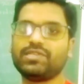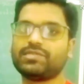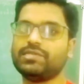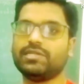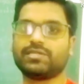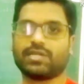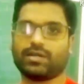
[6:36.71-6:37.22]
this
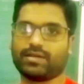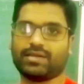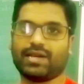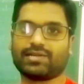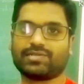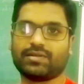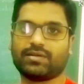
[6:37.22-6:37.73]
Diels order
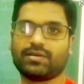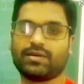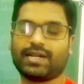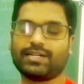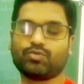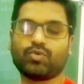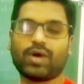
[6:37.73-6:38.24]
reaction, right?